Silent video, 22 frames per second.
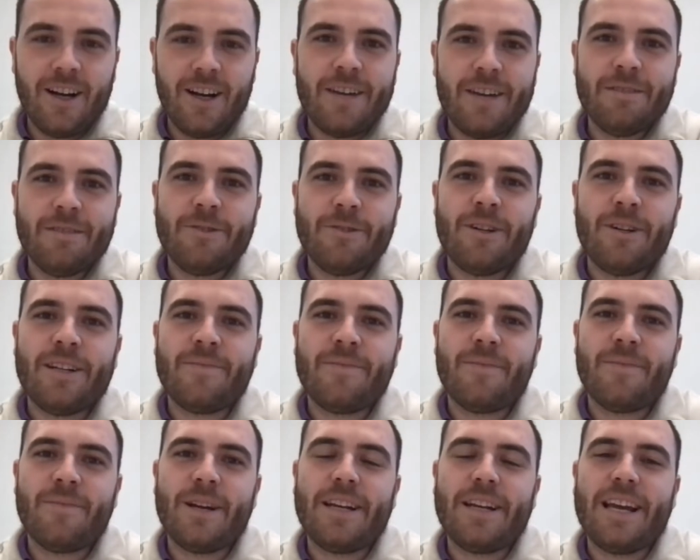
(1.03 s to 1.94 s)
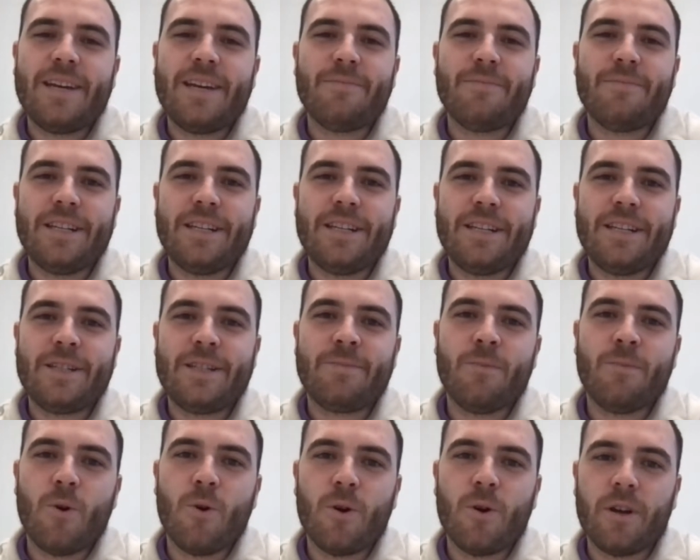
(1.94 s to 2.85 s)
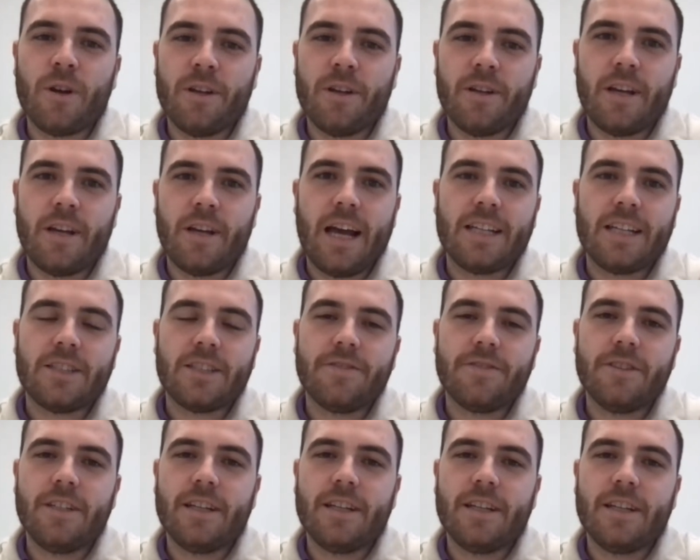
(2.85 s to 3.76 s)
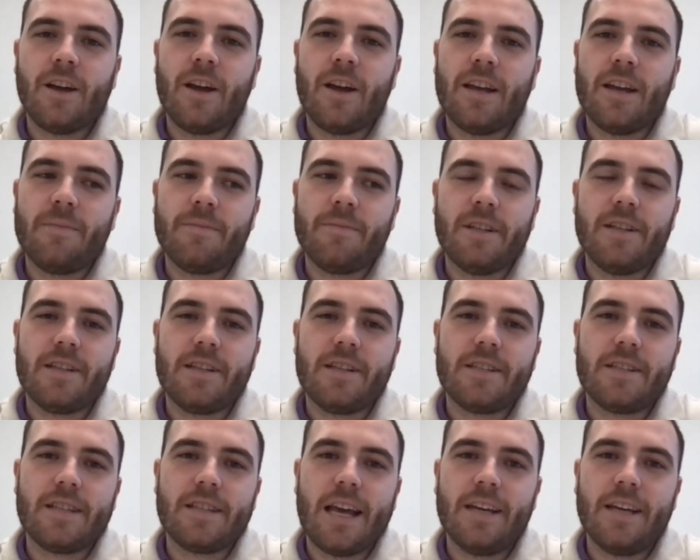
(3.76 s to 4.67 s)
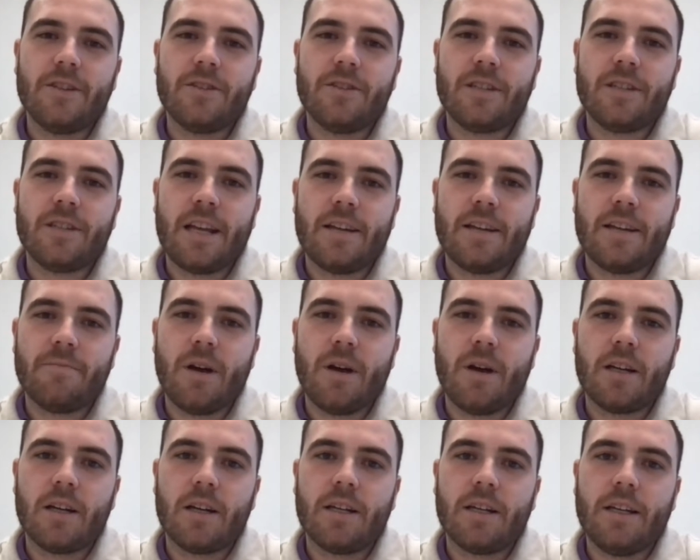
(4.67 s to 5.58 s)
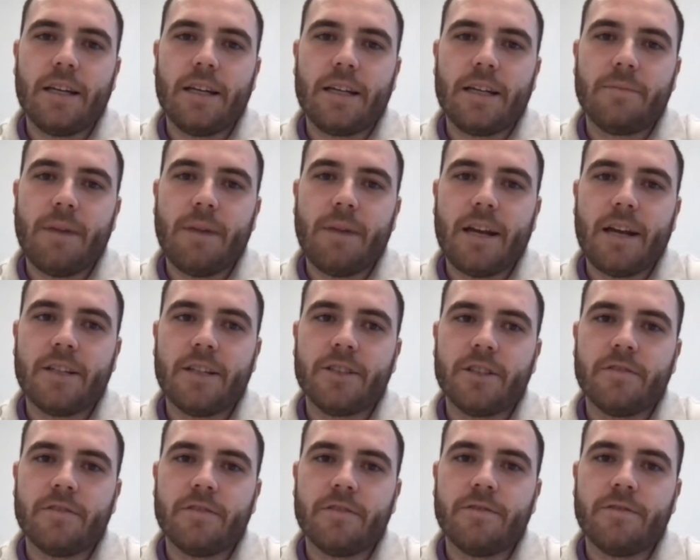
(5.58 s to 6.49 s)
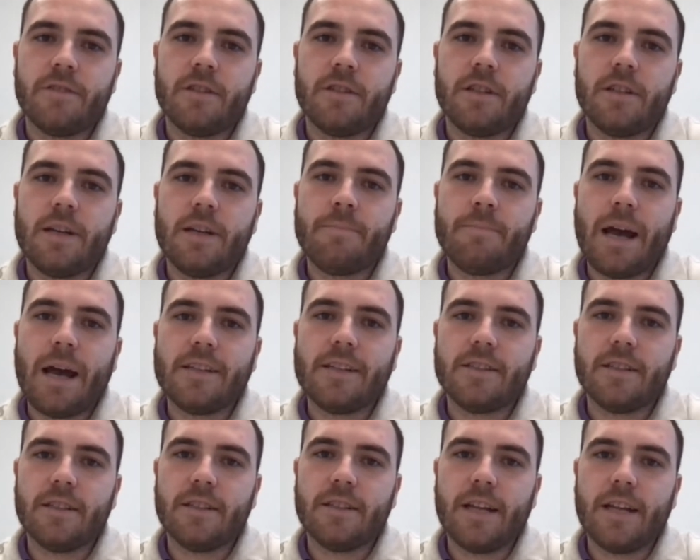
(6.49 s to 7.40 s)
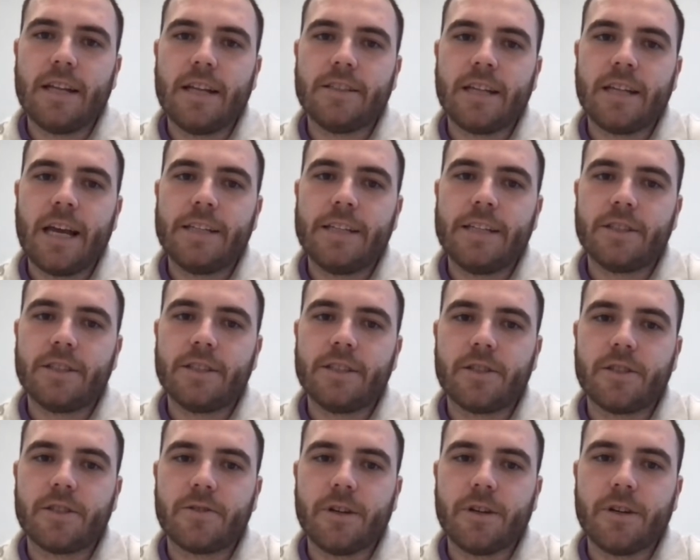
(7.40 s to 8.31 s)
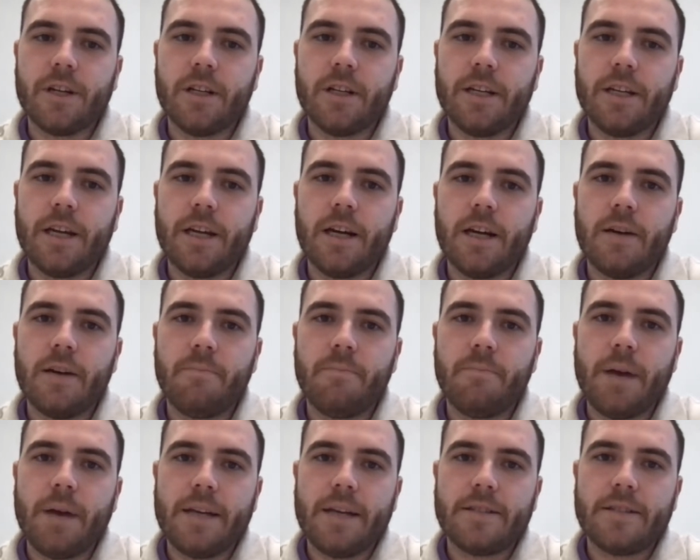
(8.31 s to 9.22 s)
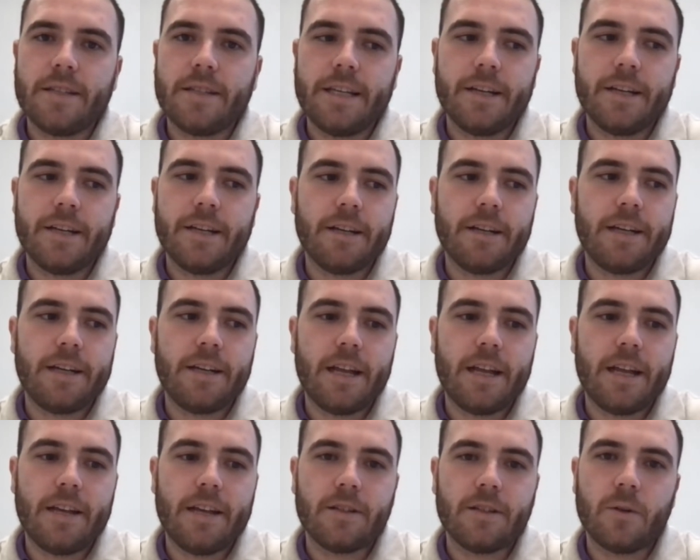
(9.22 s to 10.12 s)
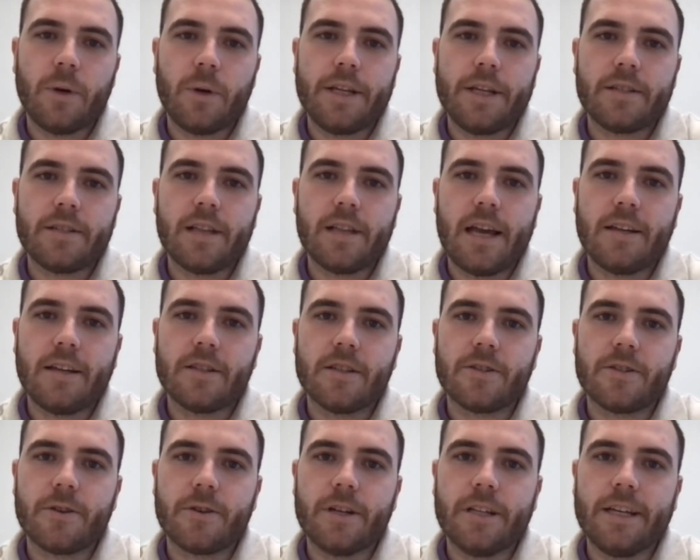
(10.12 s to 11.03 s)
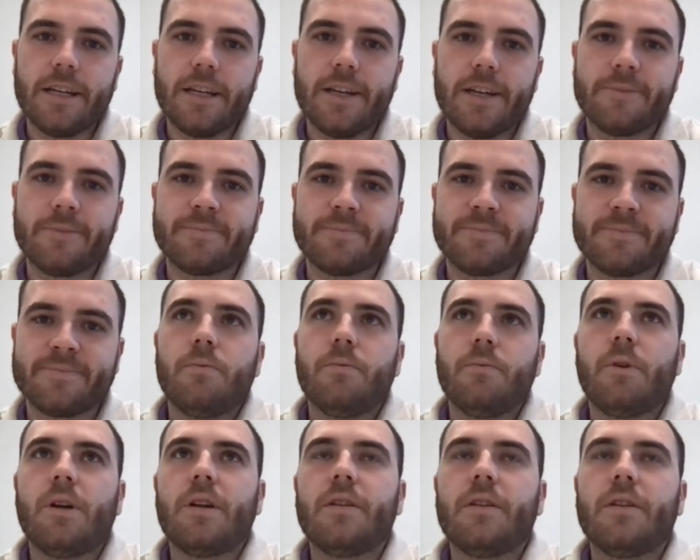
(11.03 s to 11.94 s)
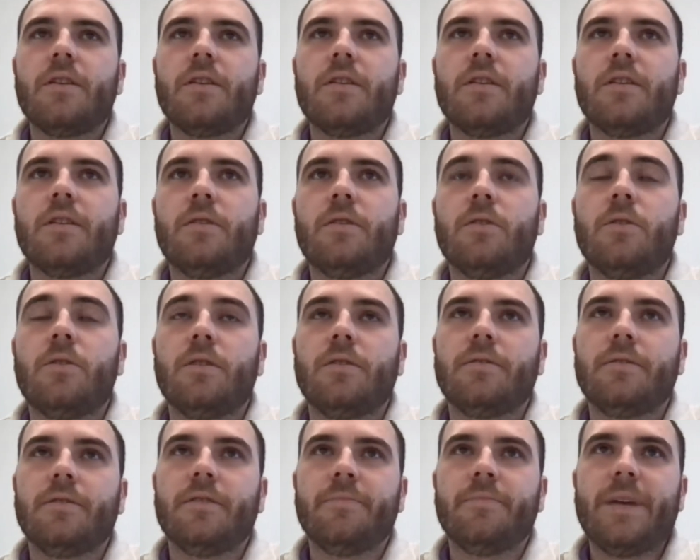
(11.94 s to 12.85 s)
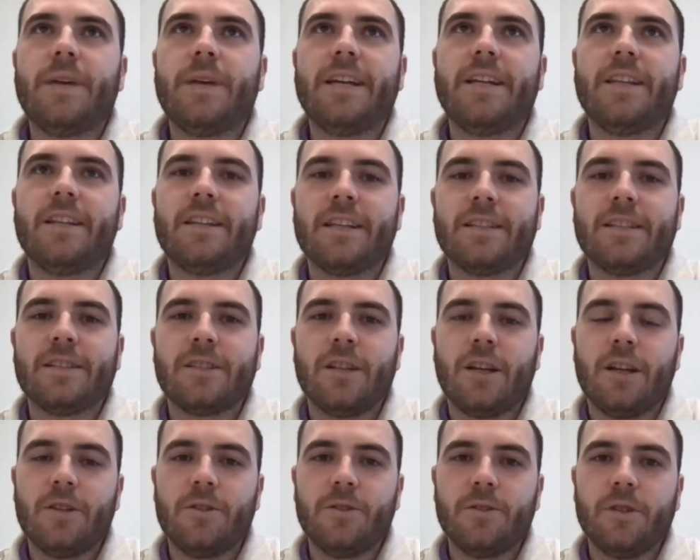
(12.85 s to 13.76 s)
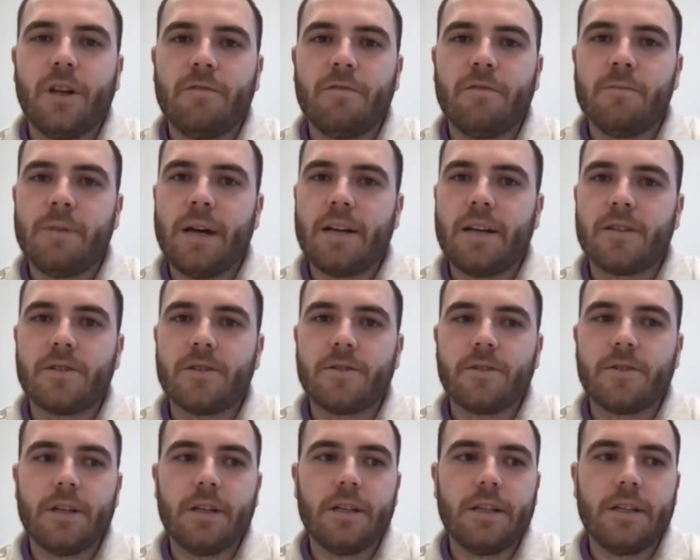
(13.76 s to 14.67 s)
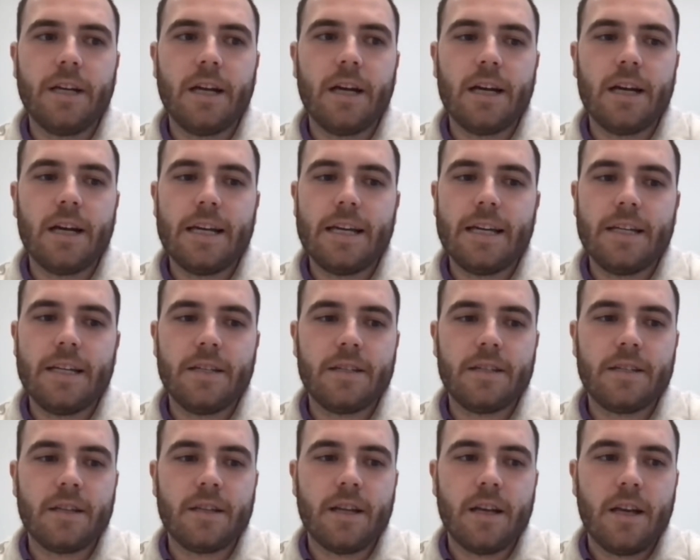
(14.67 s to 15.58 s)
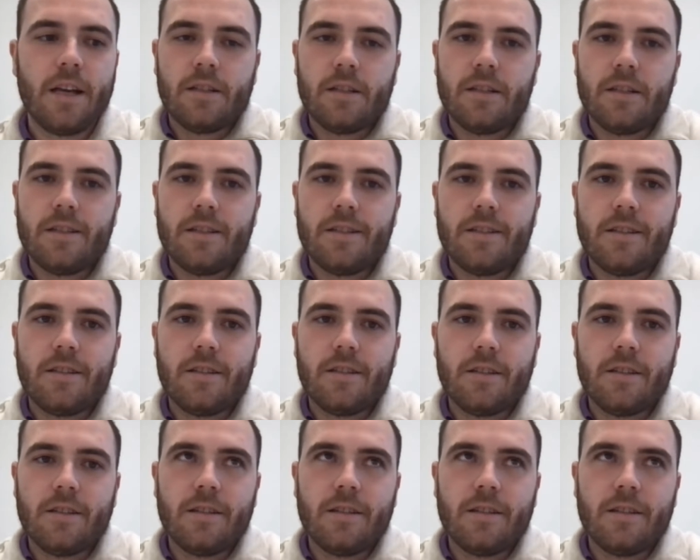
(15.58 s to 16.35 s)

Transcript: Hi everyone, my name is Morgan Ashford and I am the Sales and Marketing Manager for Imagine Education Australia, based here in Queensland, Australia. One of the many things that I do love about Australia is the